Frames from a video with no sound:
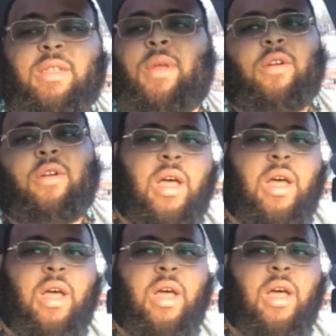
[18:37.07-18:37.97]
There's been
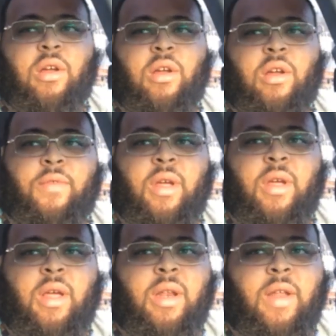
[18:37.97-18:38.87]
earthquakes all over
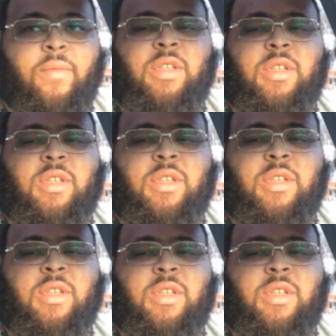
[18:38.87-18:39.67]
different places.